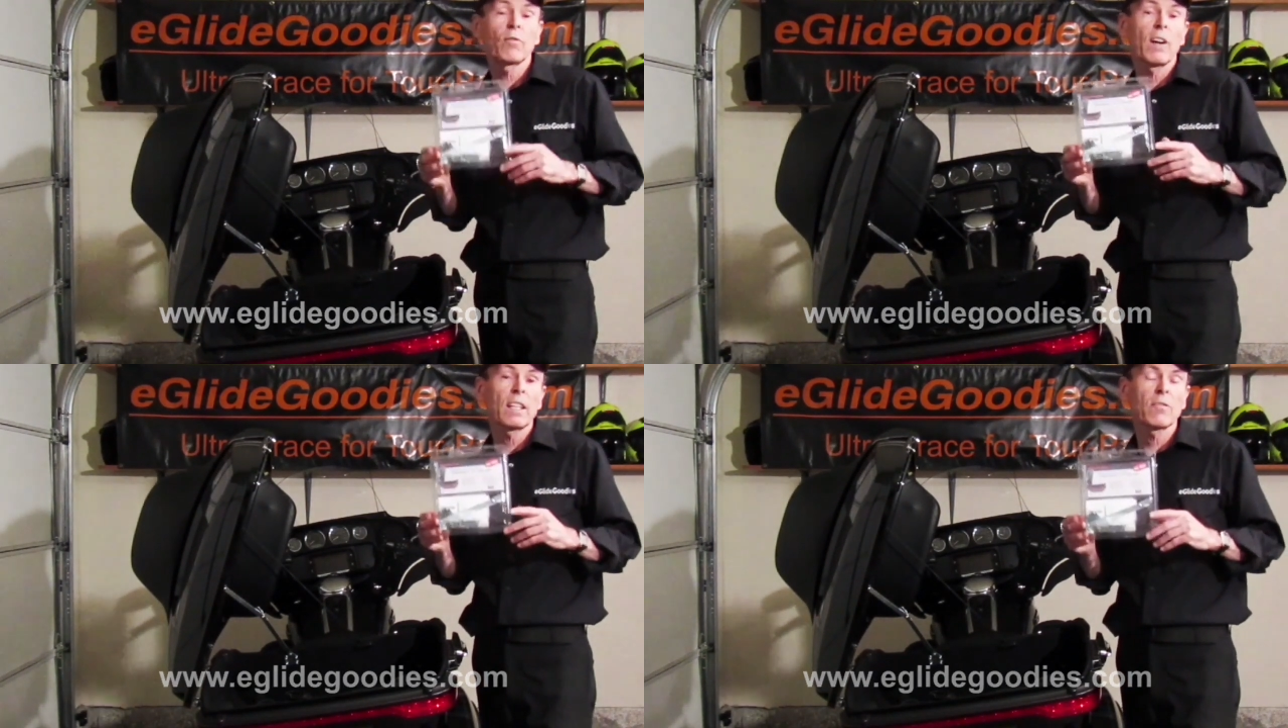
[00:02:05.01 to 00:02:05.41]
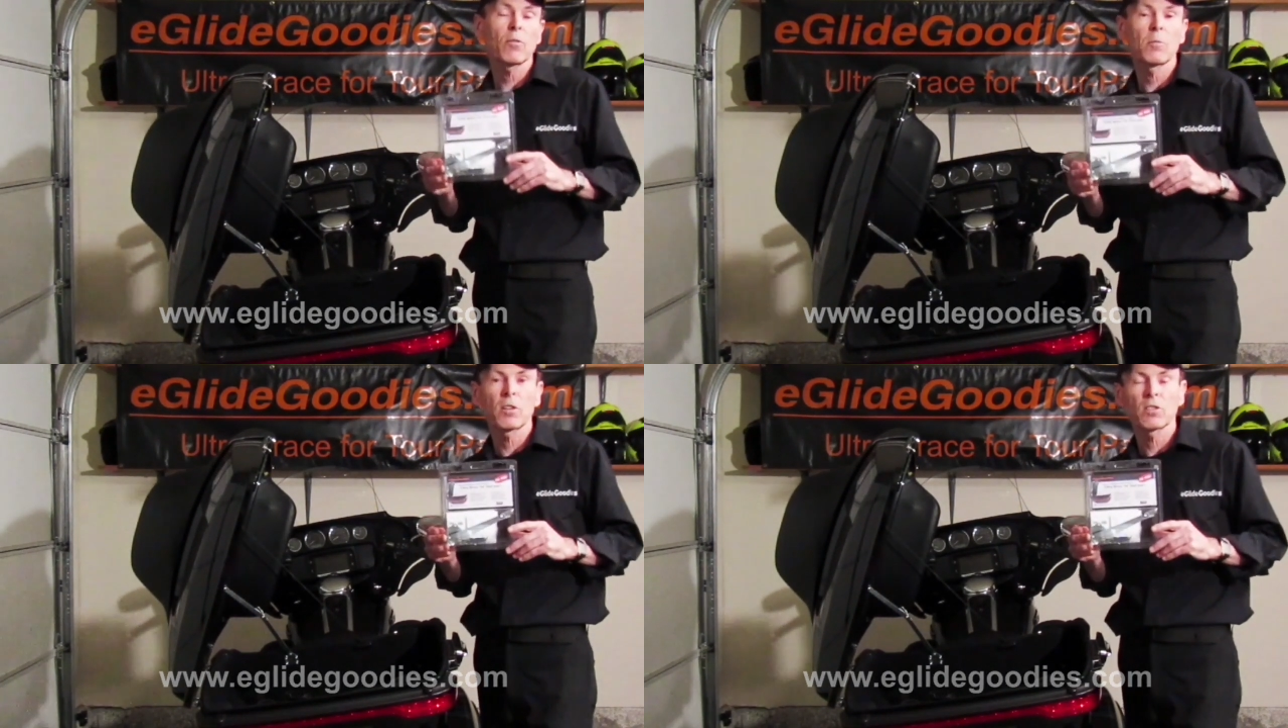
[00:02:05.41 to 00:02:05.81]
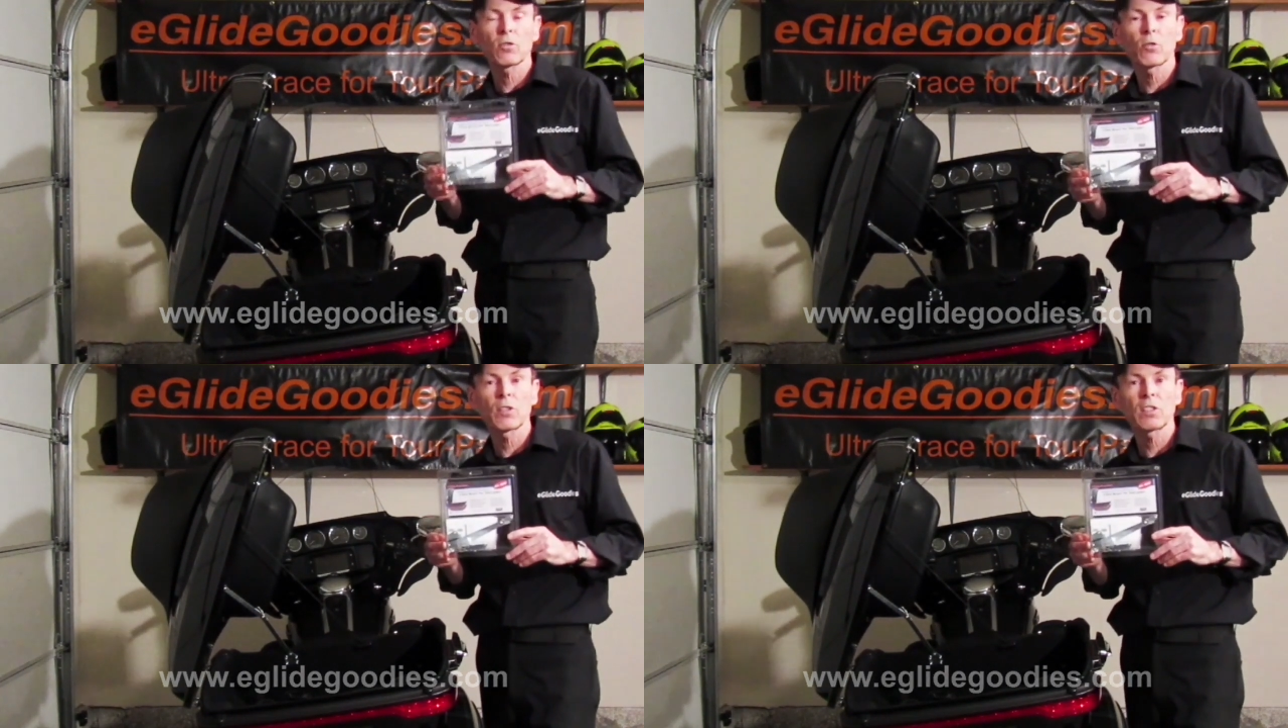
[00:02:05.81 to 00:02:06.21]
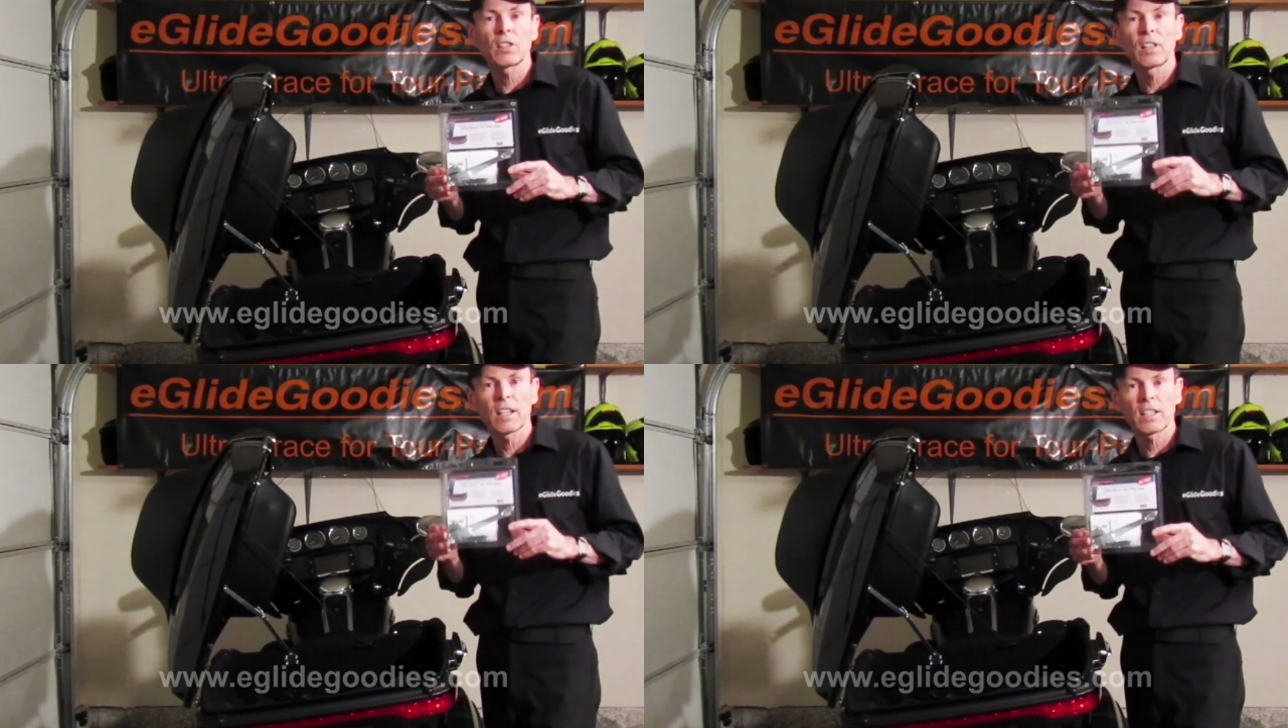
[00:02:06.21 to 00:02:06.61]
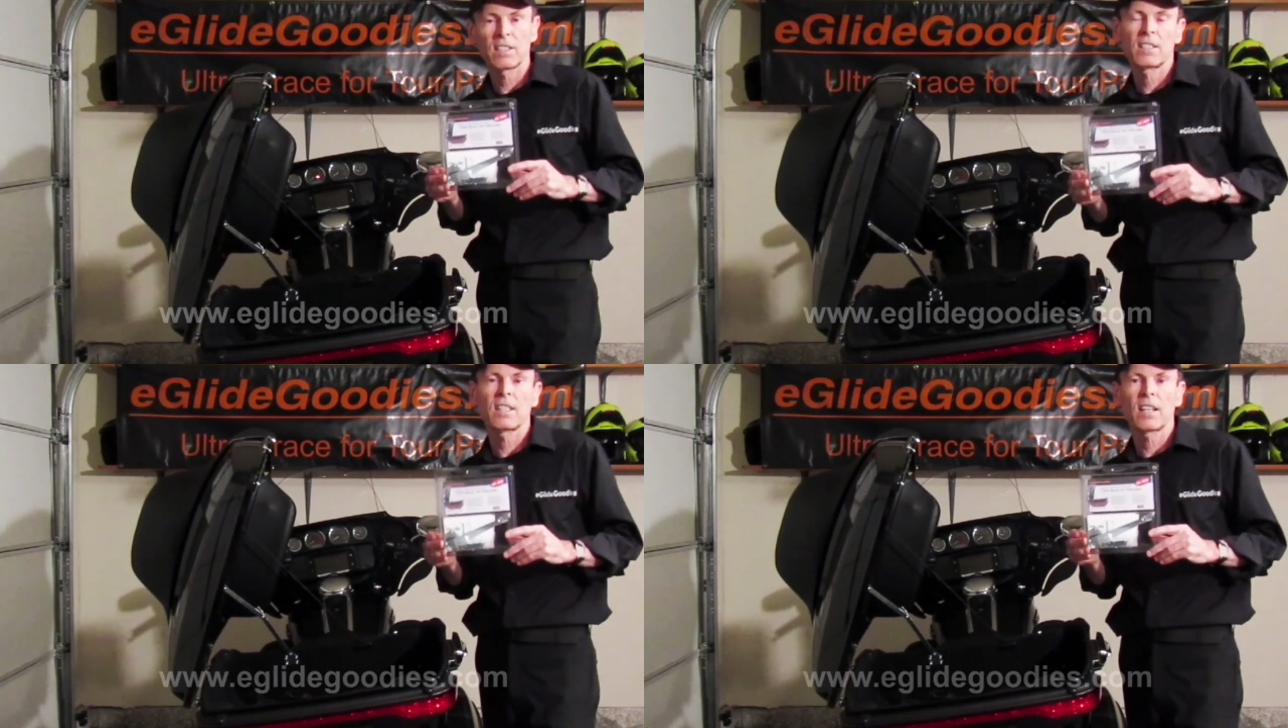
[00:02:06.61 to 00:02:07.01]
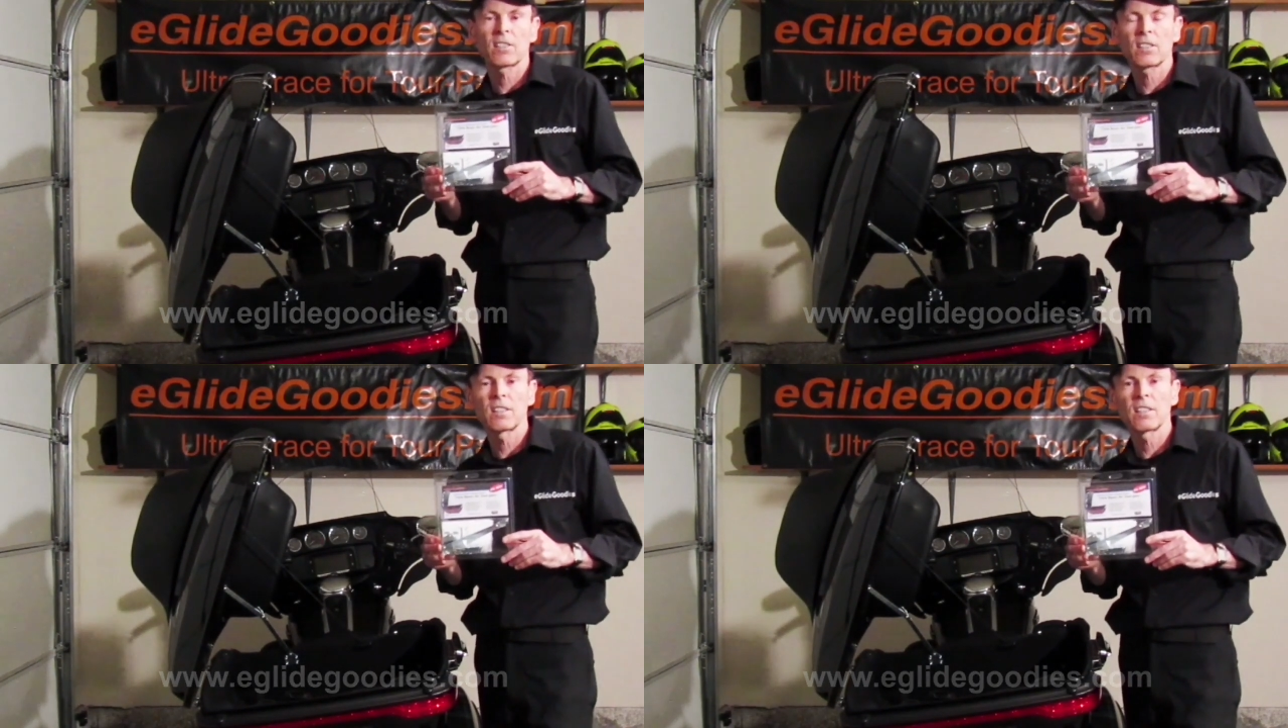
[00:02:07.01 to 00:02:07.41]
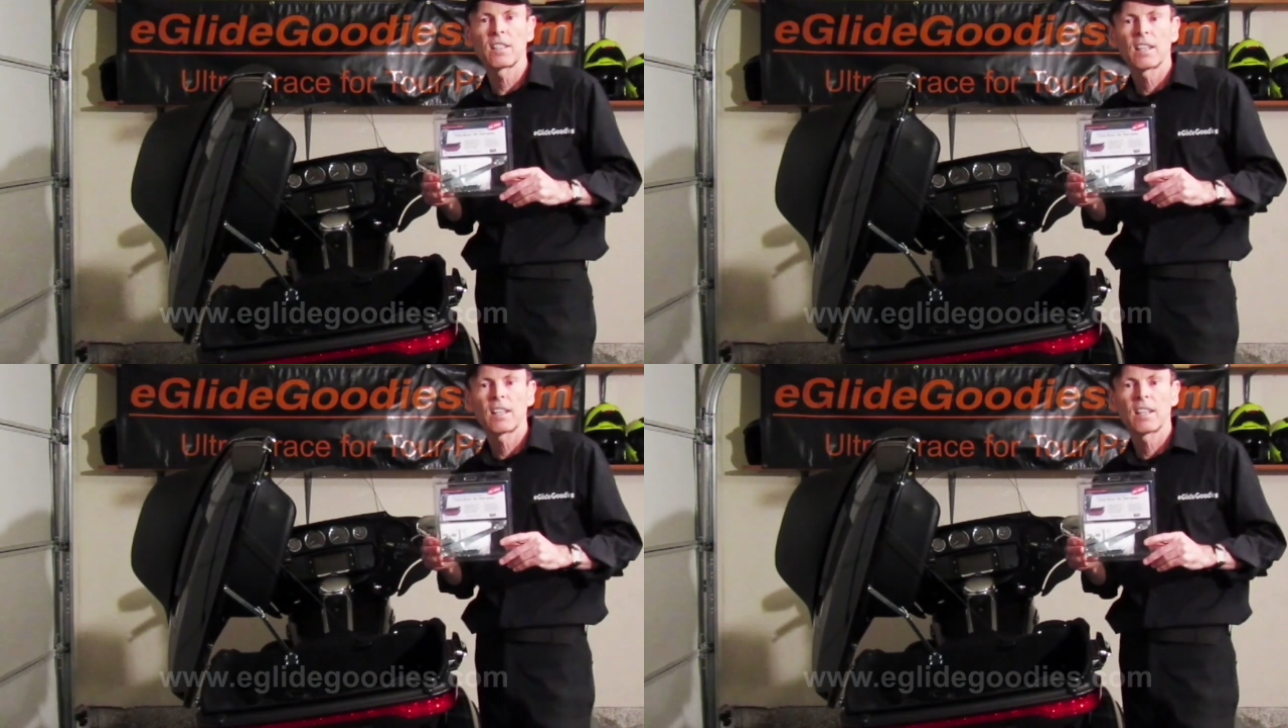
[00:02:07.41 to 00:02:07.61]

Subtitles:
find it from our storage and luggage section.